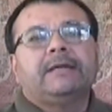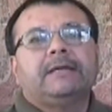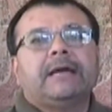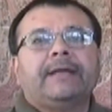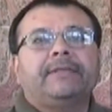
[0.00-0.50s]

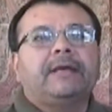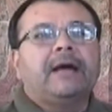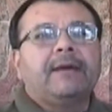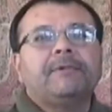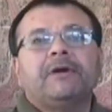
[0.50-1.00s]
Not that
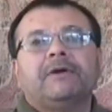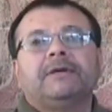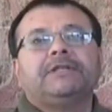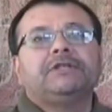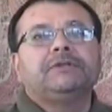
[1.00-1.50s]
I'm
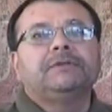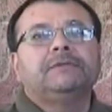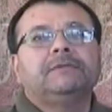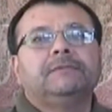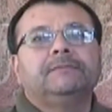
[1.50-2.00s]
going
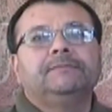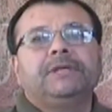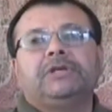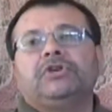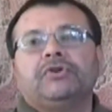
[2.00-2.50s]
to
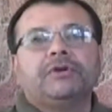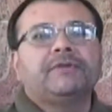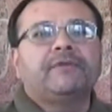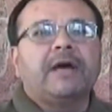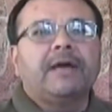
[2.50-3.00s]
be cured
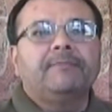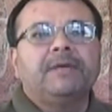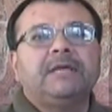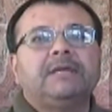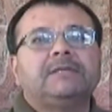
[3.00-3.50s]
of
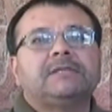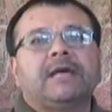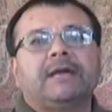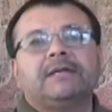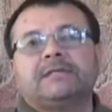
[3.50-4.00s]
diabetes,
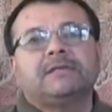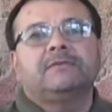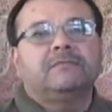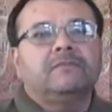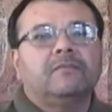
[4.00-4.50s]
that
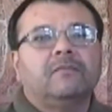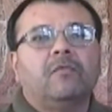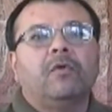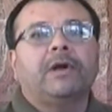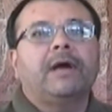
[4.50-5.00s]
isn't
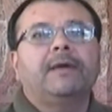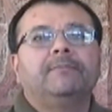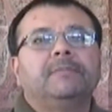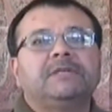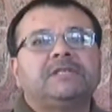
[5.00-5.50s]
what
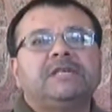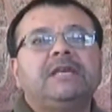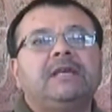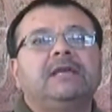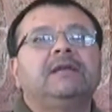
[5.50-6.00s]
I'm
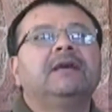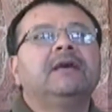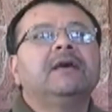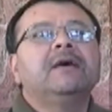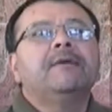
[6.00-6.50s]
seeking,
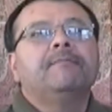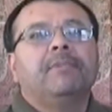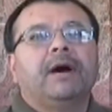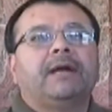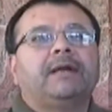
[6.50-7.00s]

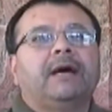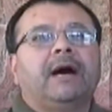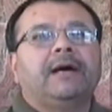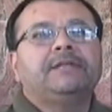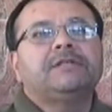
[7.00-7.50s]
but
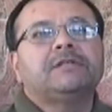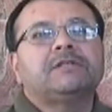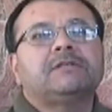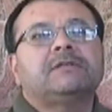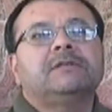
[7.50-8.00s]
I
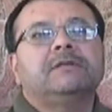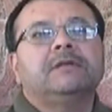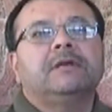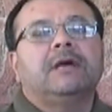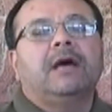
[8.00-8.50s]
just
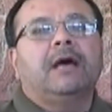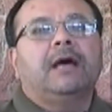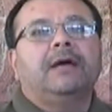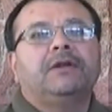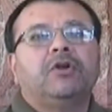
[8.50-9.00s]

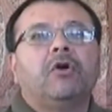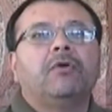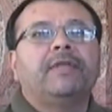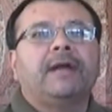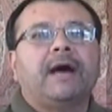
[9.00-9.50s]
uh,
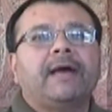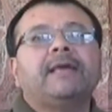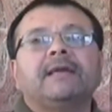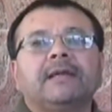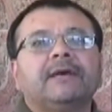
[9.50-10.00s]
know that I
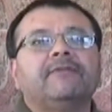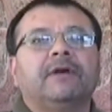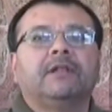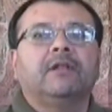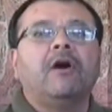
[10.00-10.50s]
can live
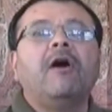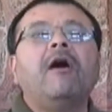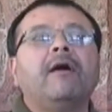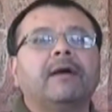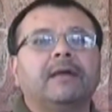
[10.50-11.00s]
a
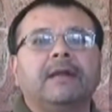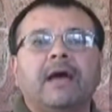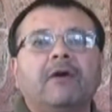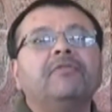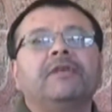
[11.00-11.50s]
long and
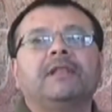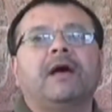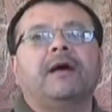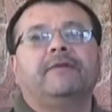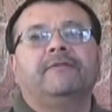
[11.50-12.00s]
healthy
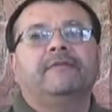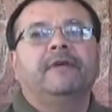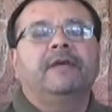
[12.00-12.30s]
life